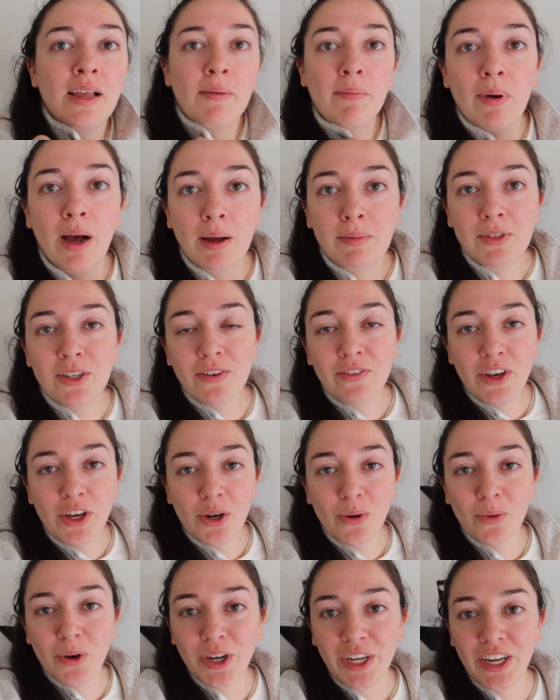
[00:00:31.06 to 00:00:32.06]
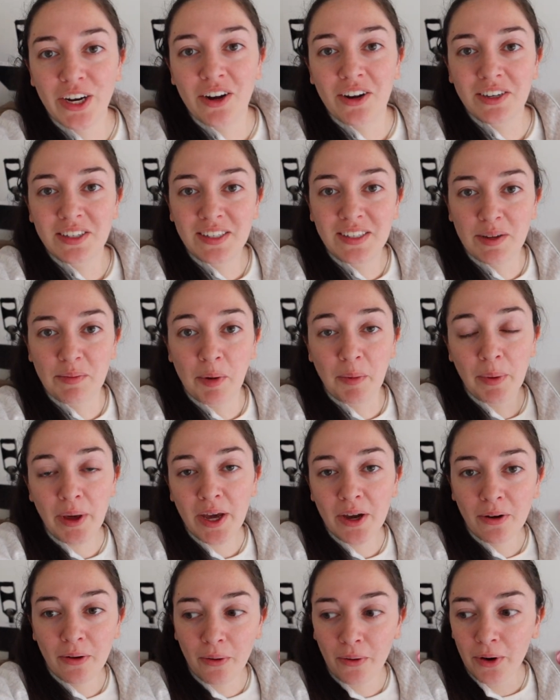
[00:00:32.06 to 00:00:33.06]
Mom's over here working on some
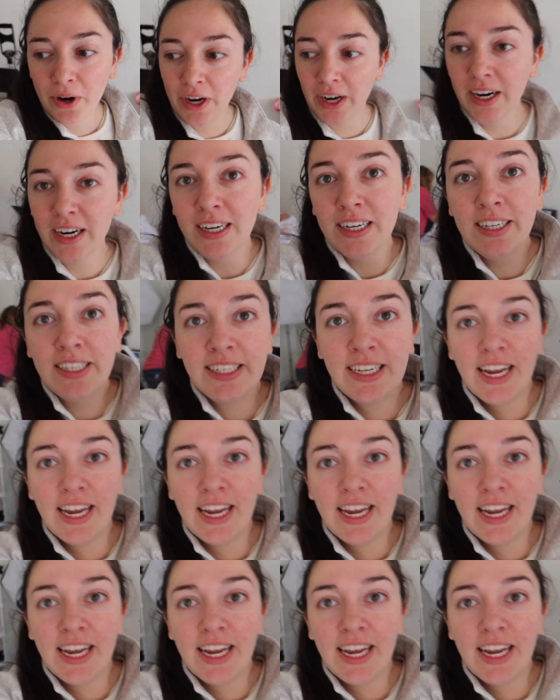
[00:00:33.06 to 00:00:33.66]
apparel orders.